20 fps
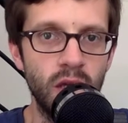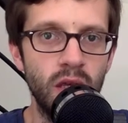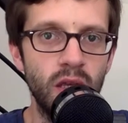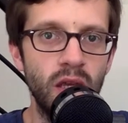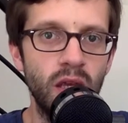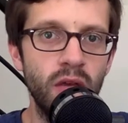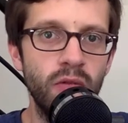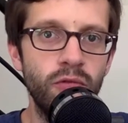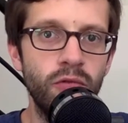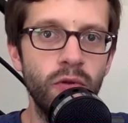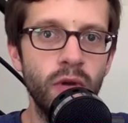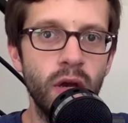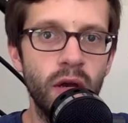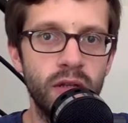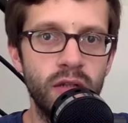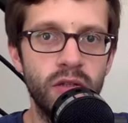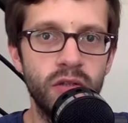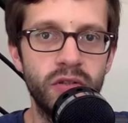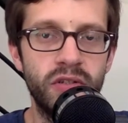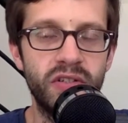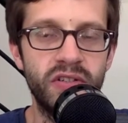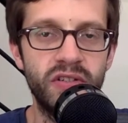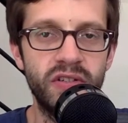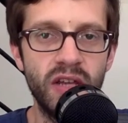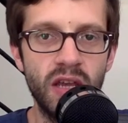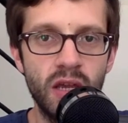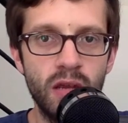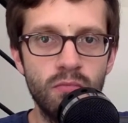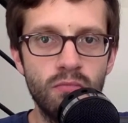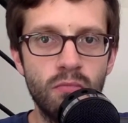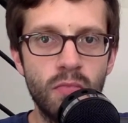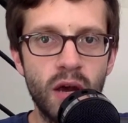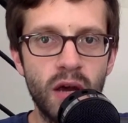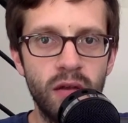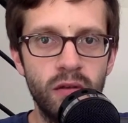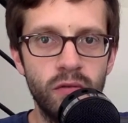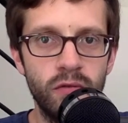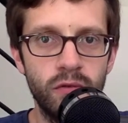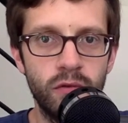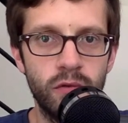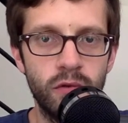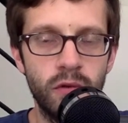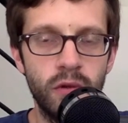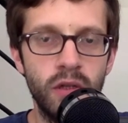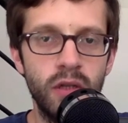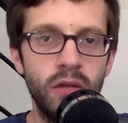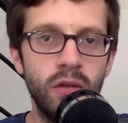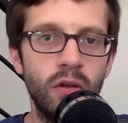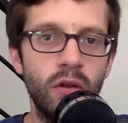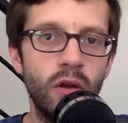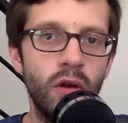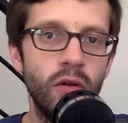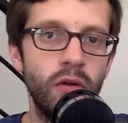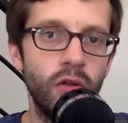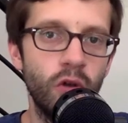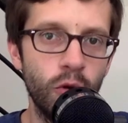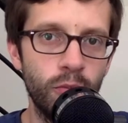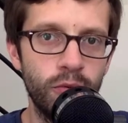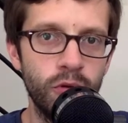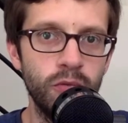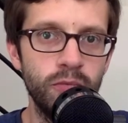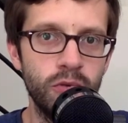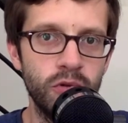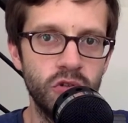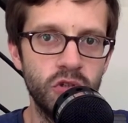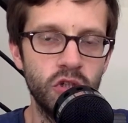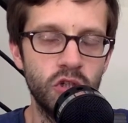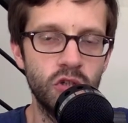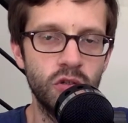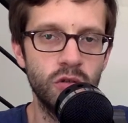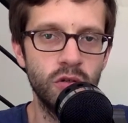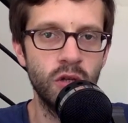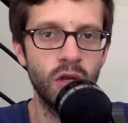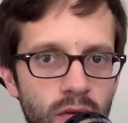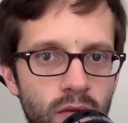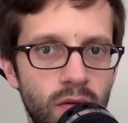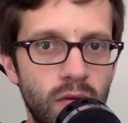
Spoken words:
If we had the same maneuver in an open position,